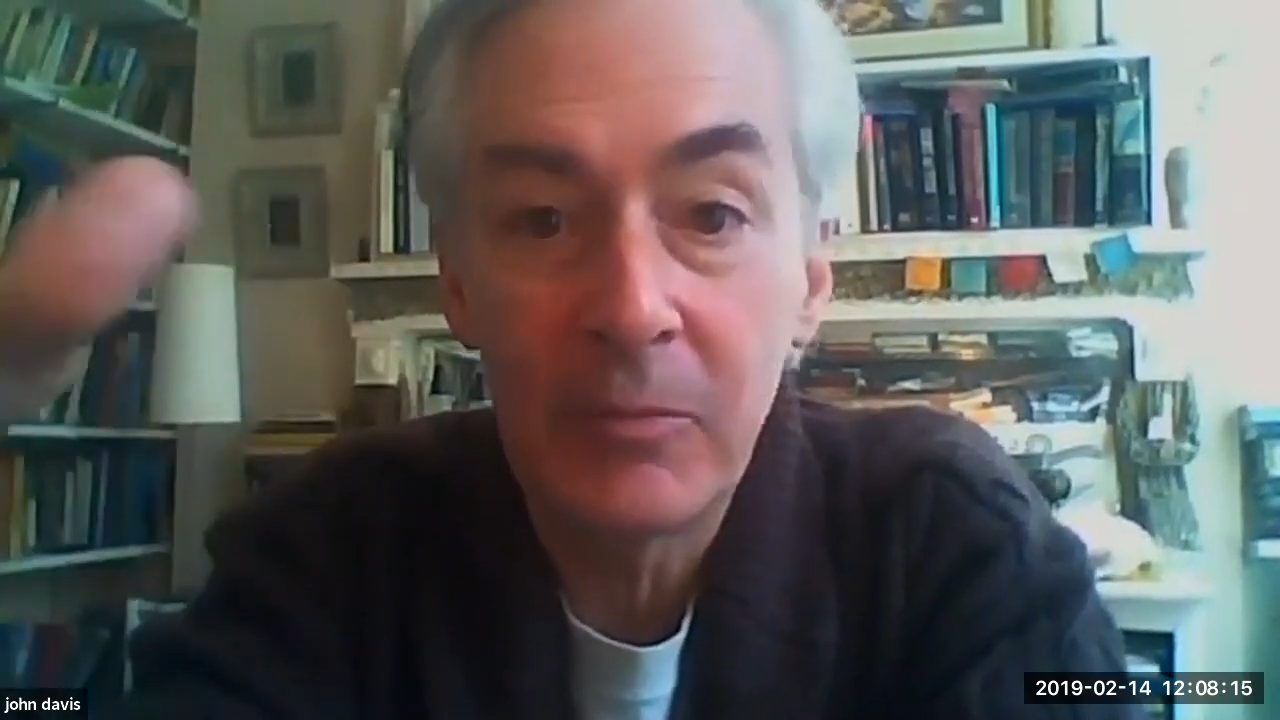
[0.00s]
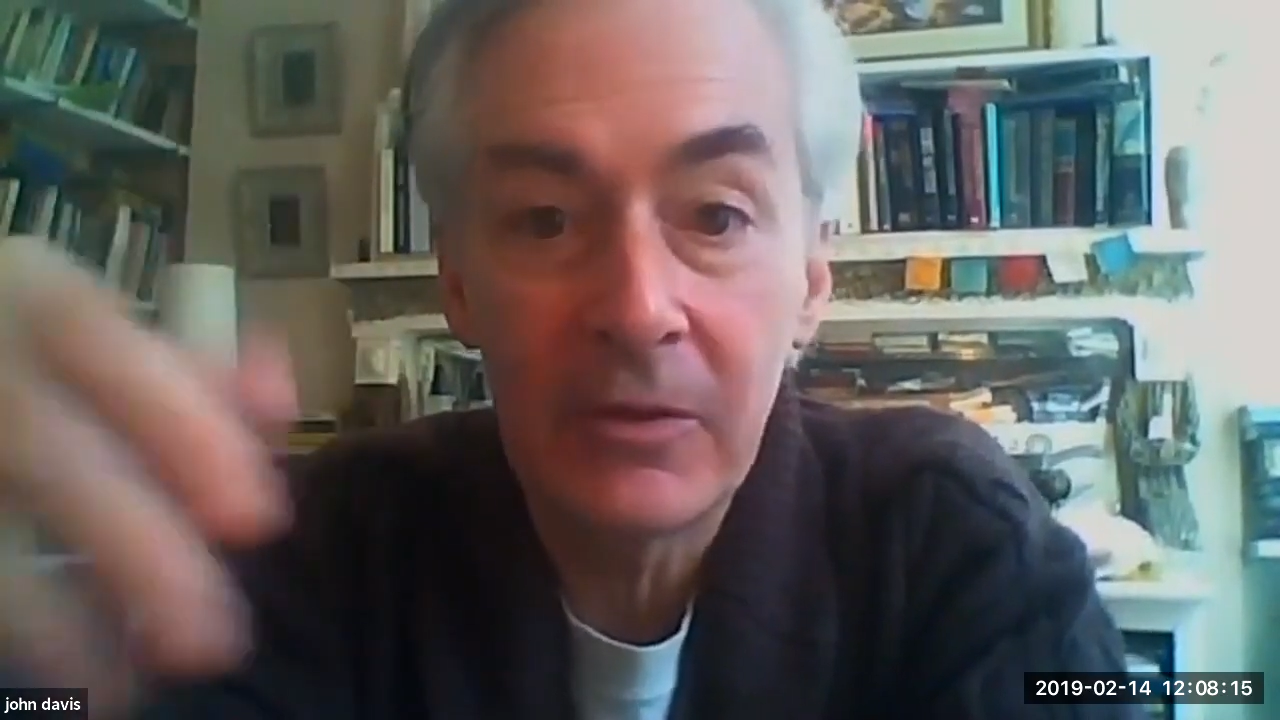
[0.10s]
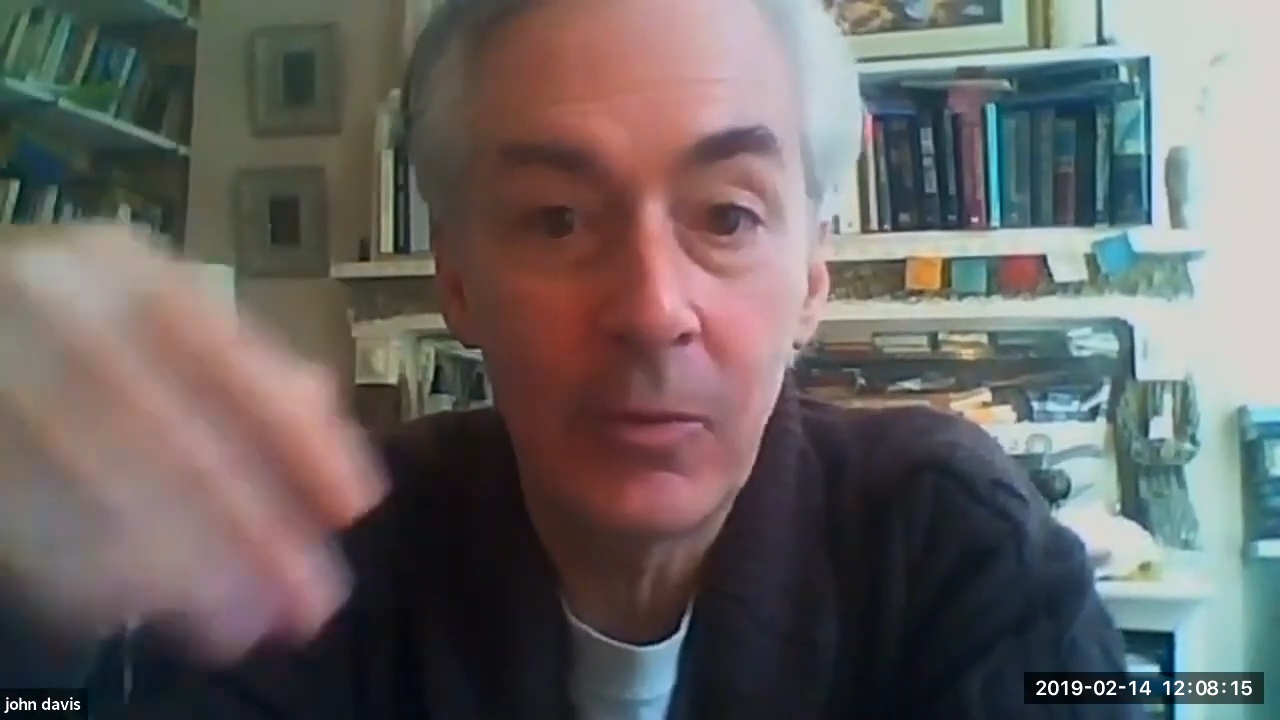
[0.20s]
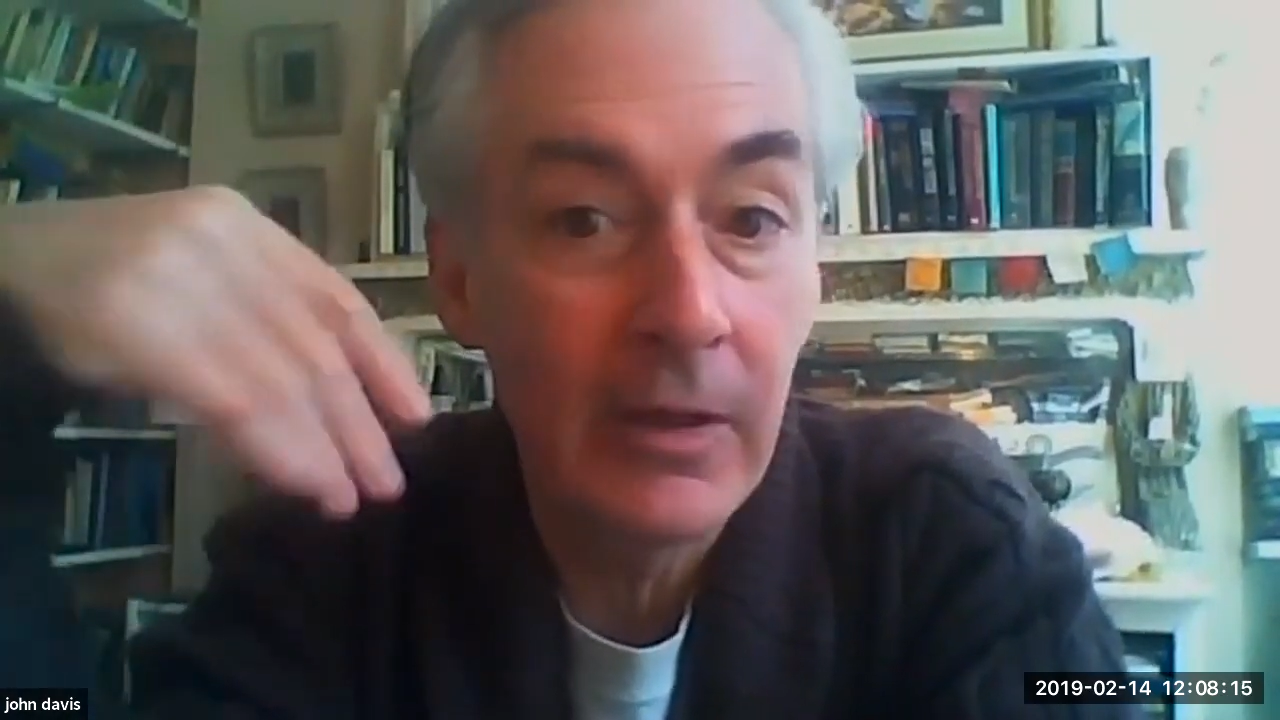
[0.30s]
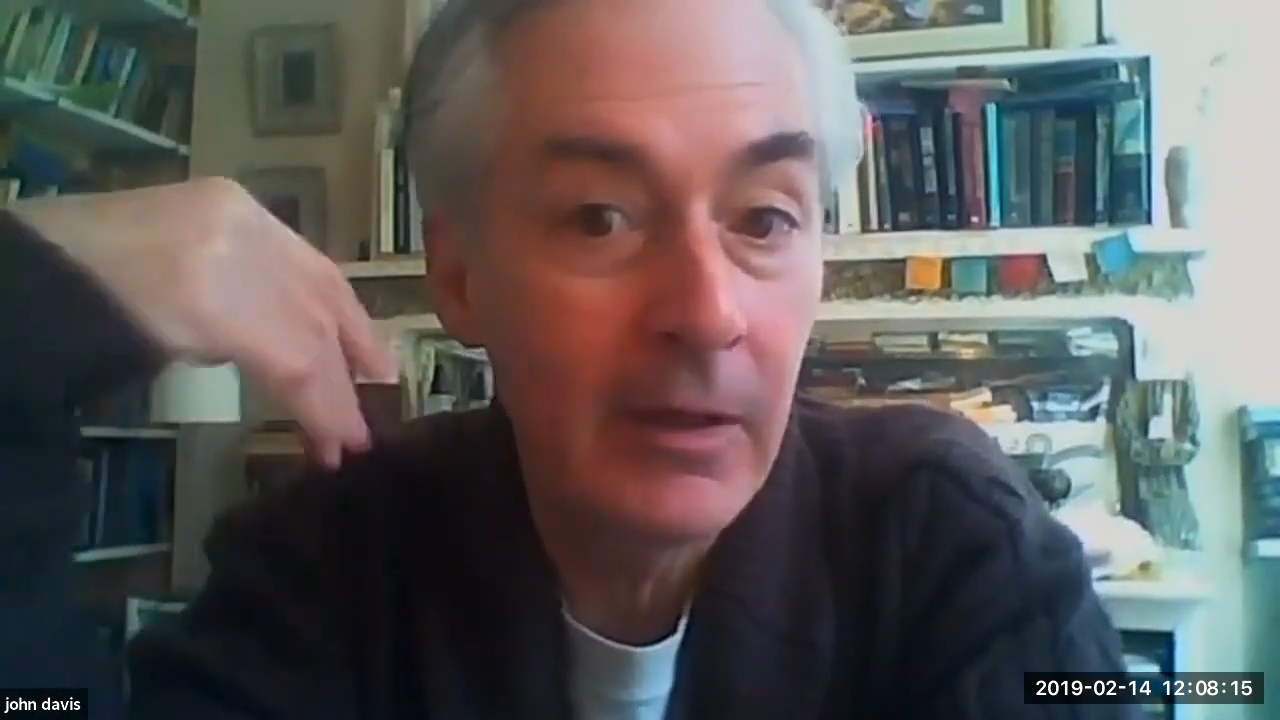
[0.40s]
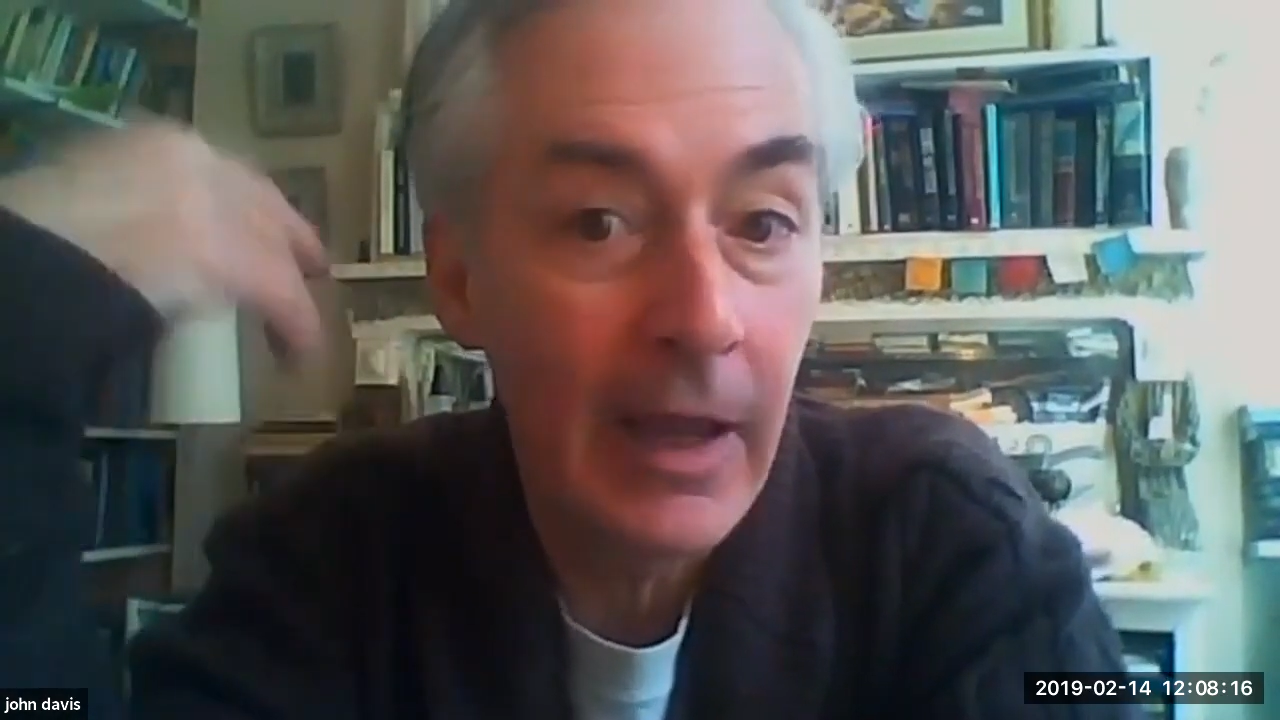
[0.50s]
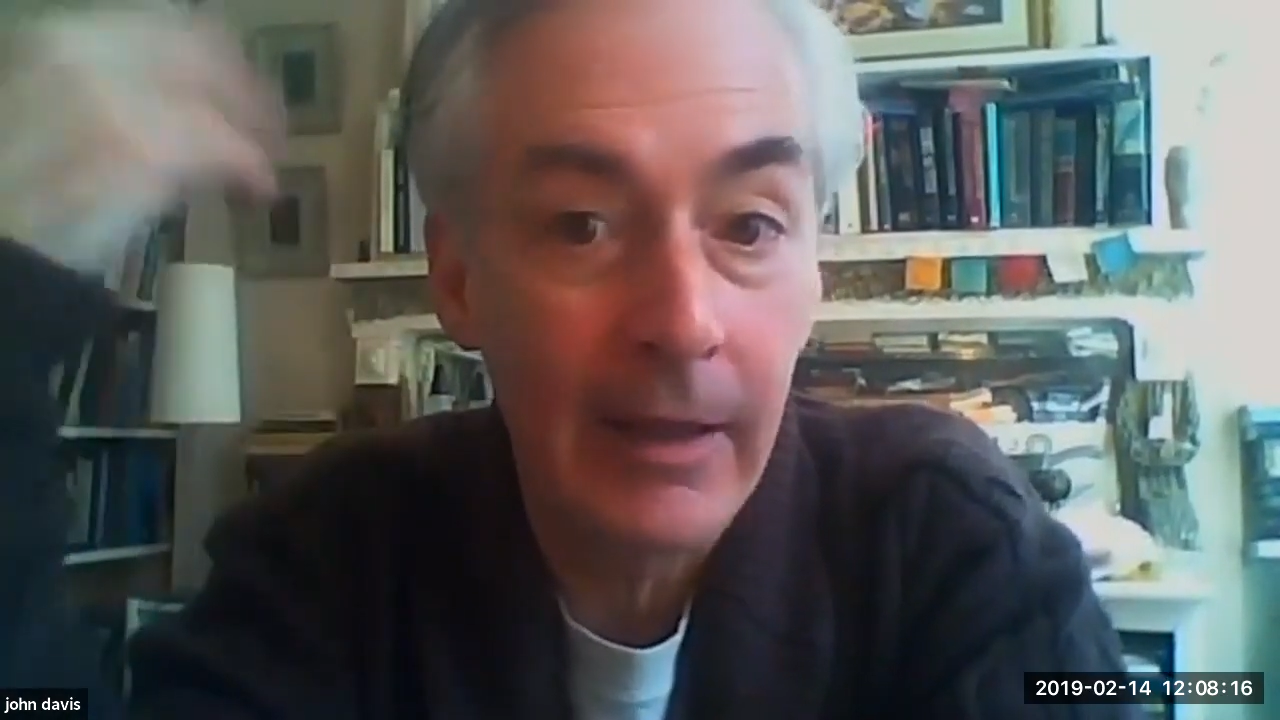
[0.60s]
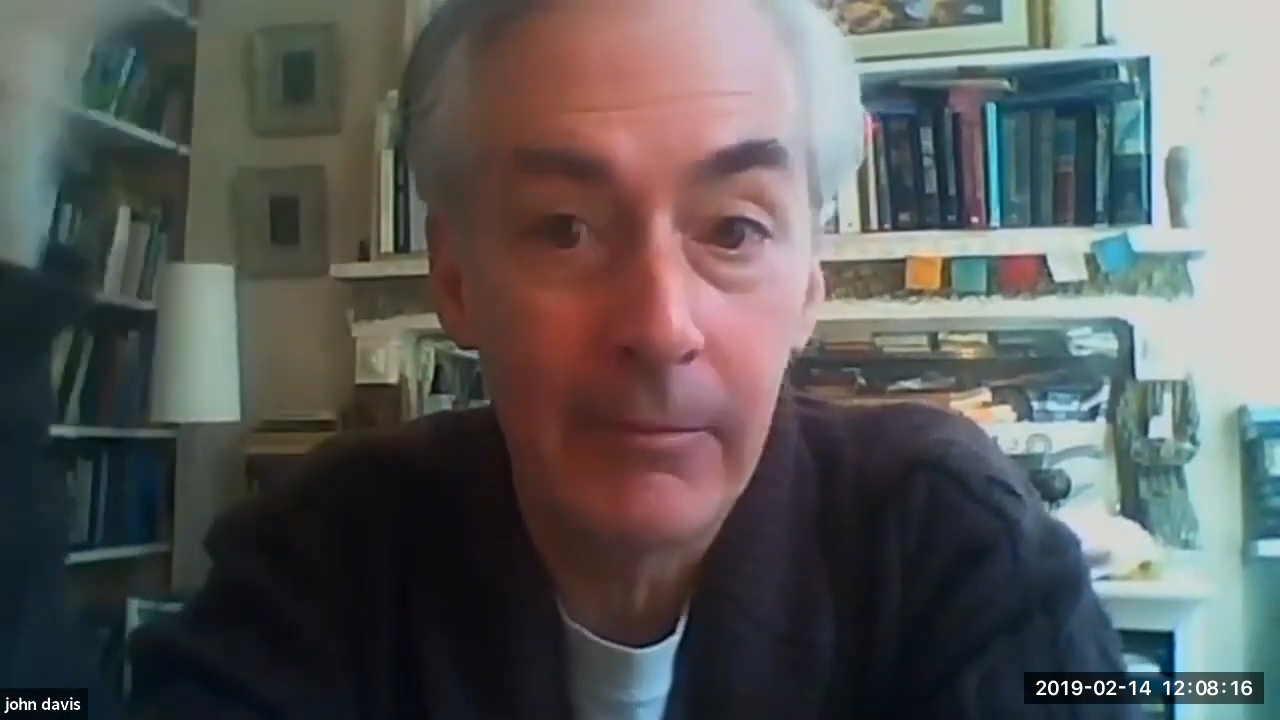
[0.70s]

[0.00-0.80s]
between